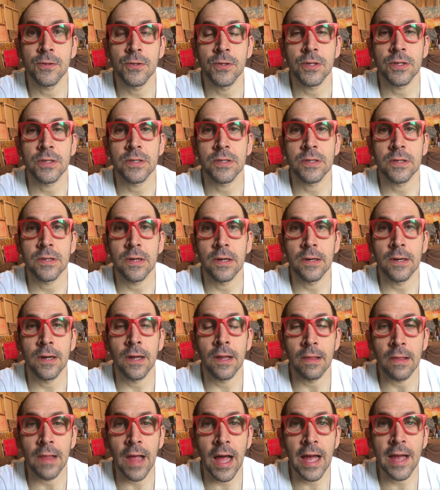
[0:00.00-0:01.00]
just
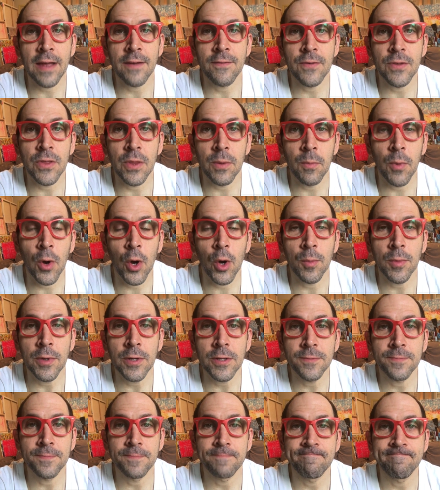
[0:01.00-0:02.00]
alive in the
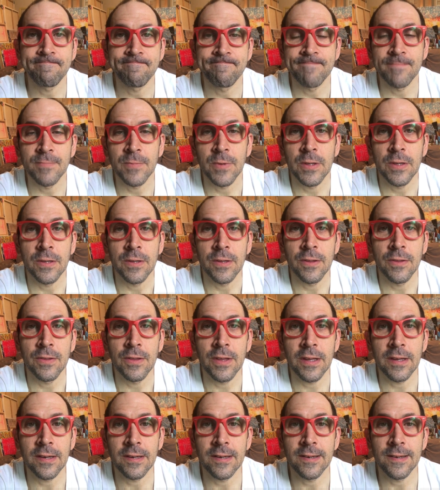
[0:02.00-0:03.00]
moment
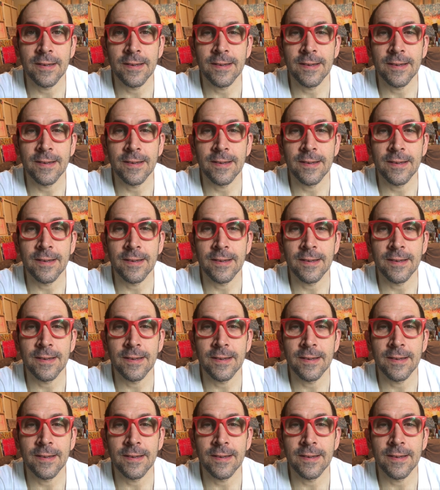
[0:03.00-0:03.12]
that